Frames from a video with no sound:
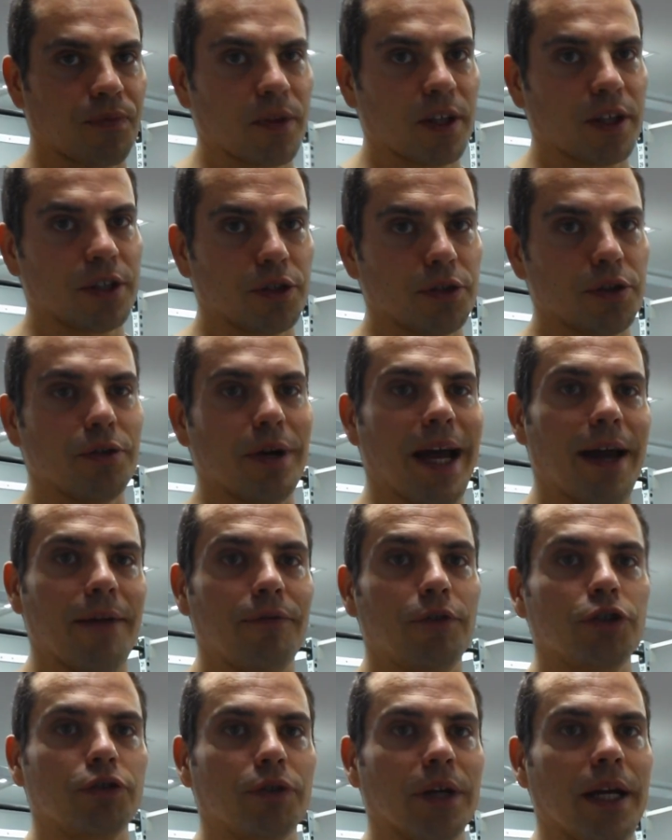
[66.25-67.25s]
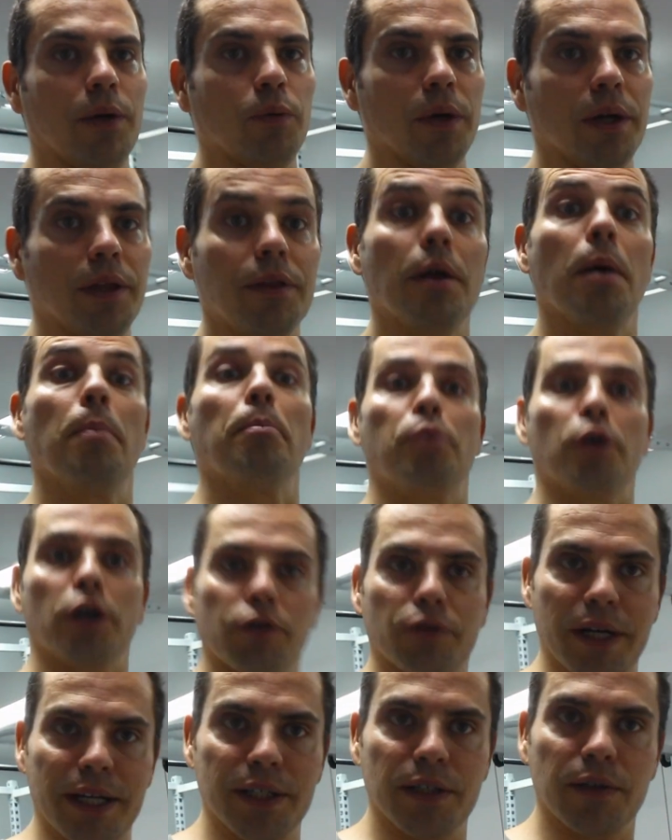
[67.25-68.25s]
So you have to train with
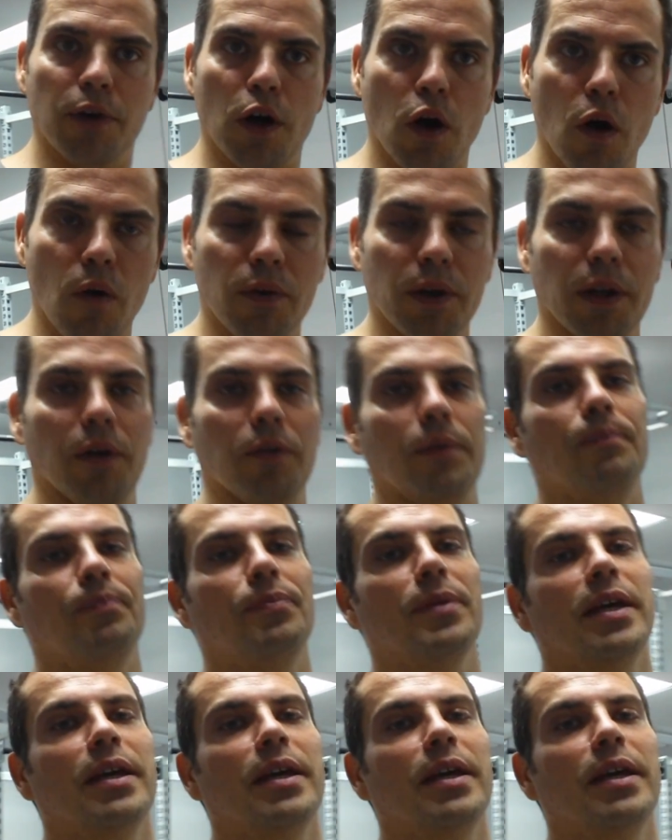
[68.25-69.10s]
progressive overload.